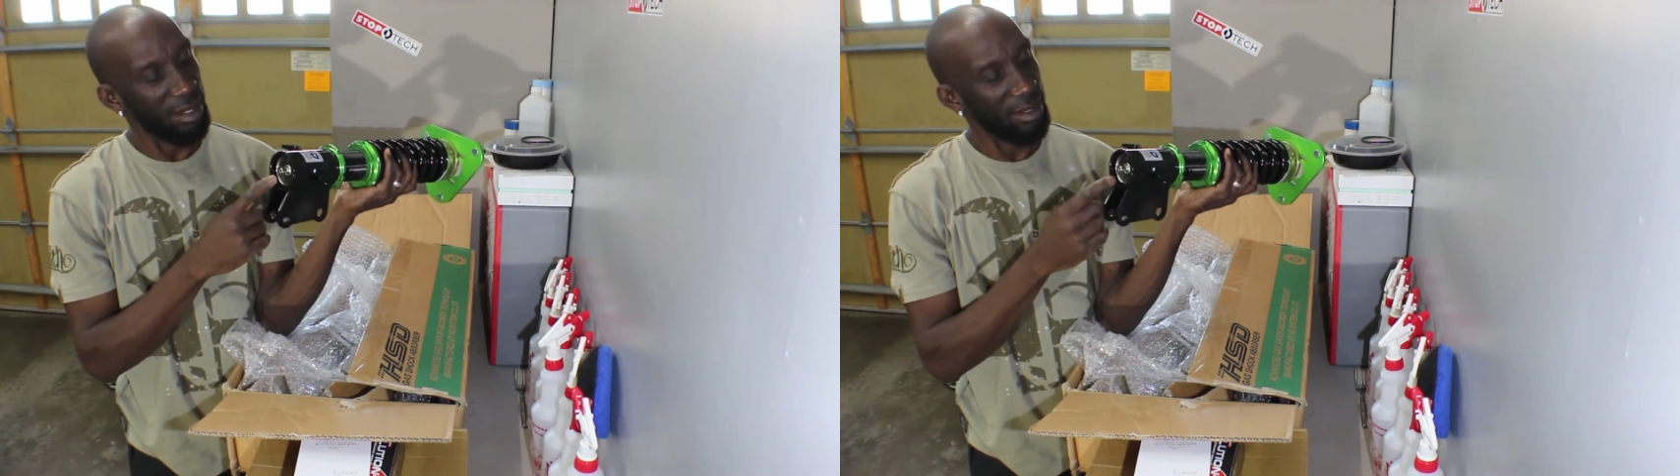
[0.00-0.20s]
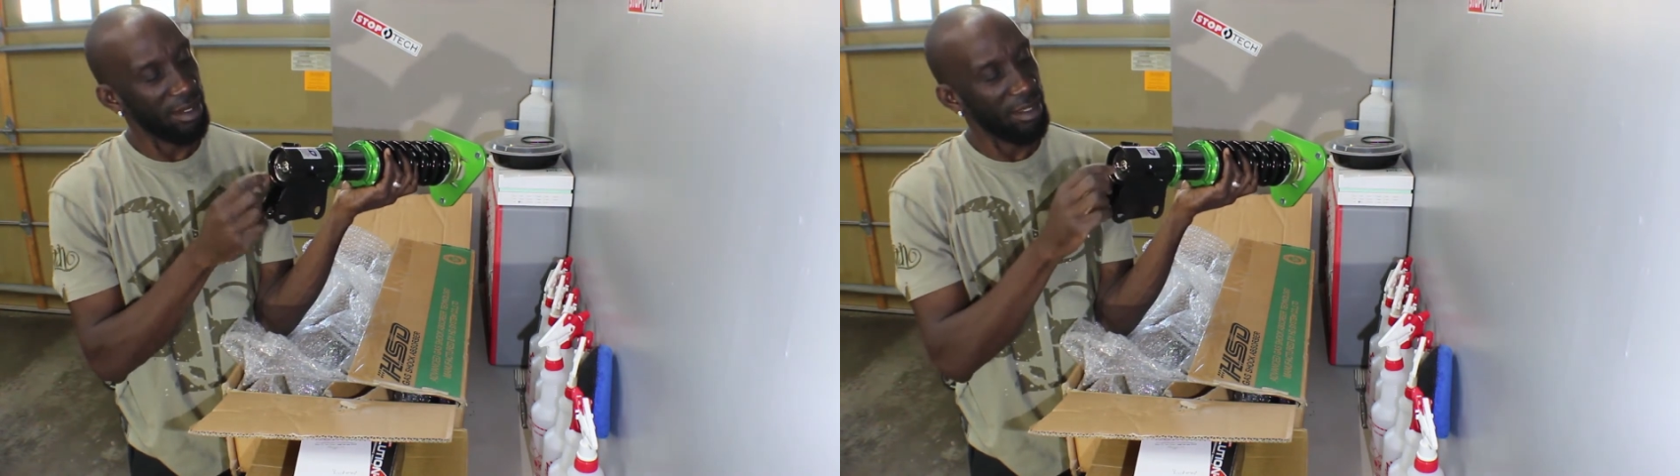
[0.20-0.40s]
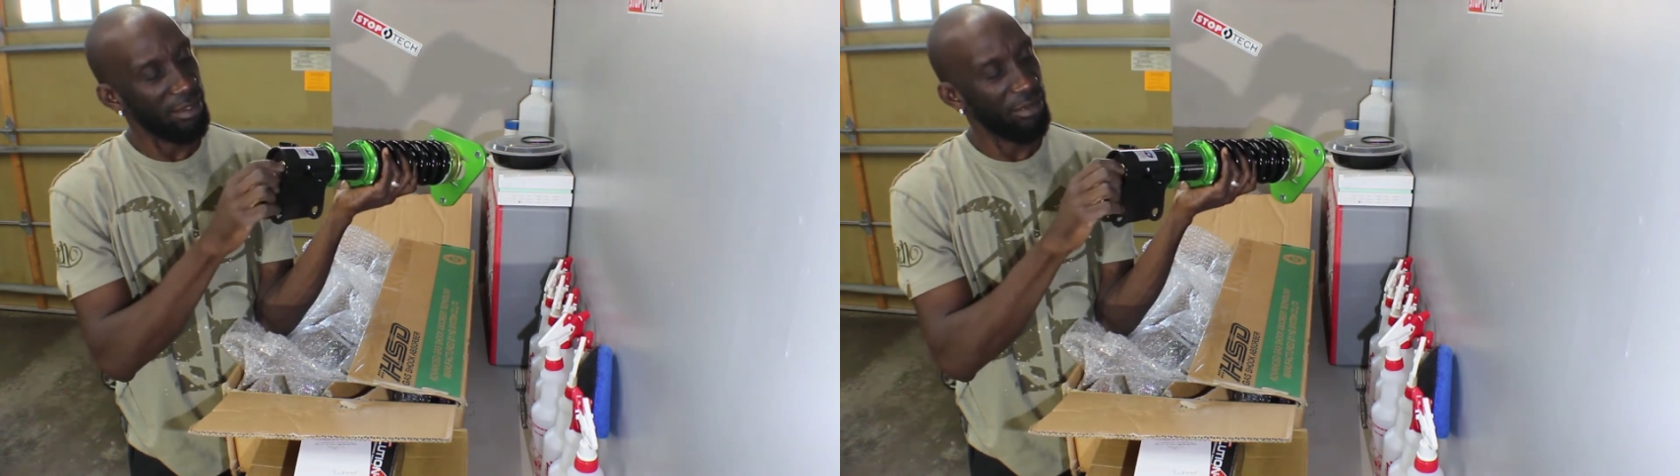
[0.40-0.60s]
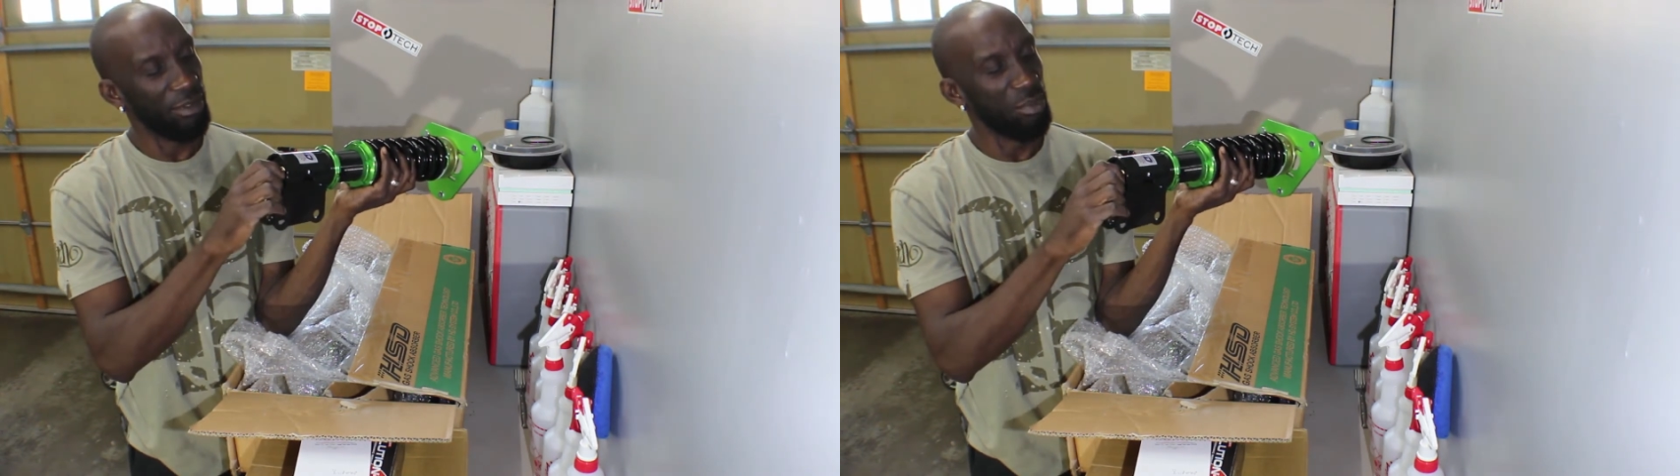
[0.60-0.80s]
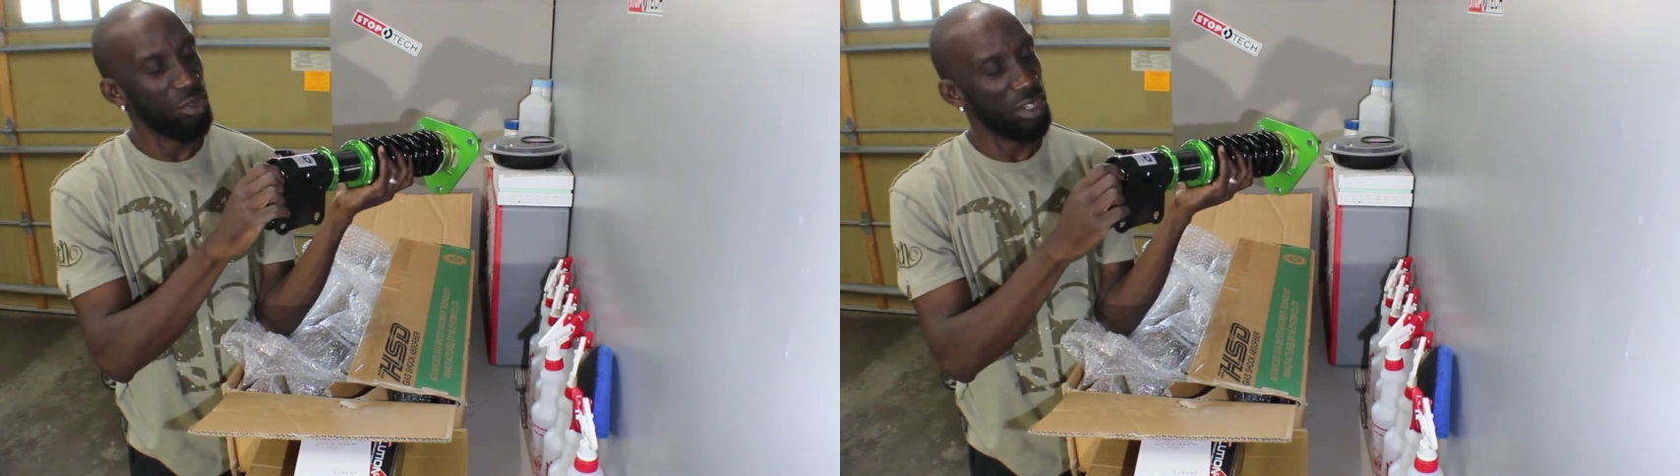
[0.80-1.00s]
Just for
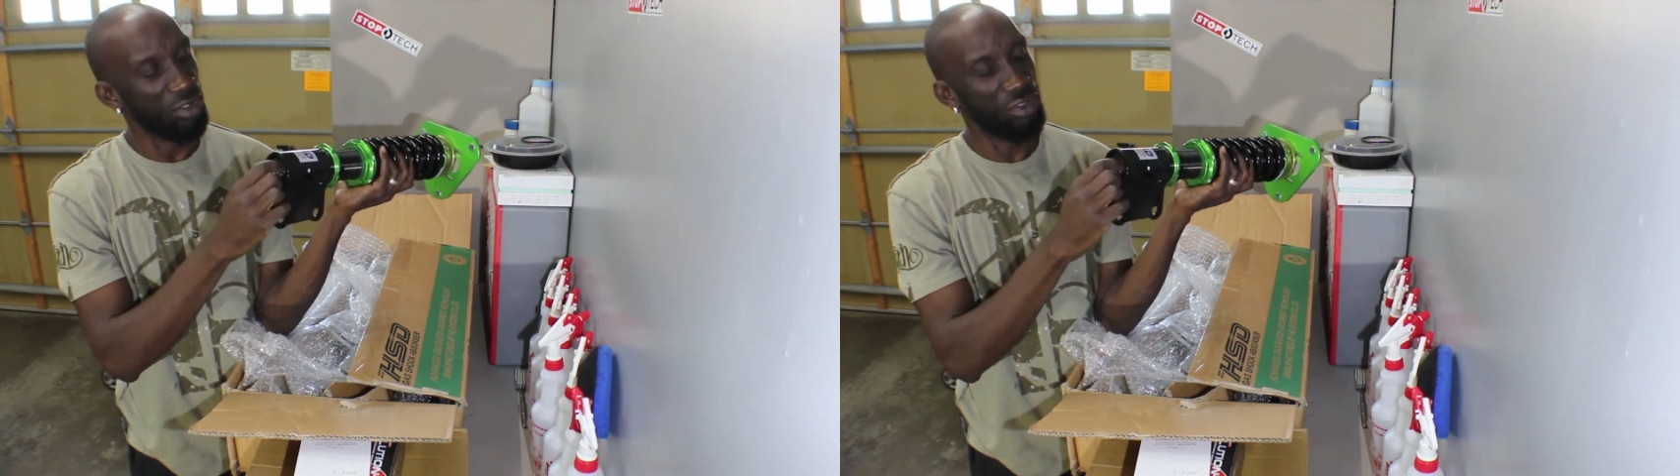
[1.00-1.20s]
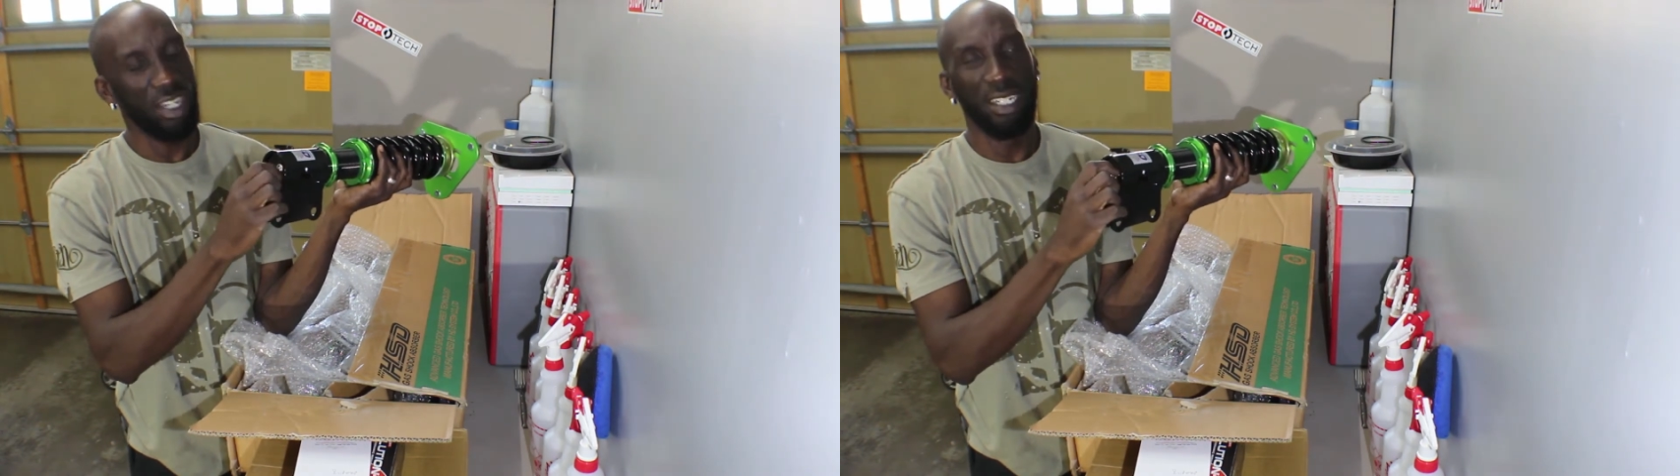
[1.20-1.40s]
more crud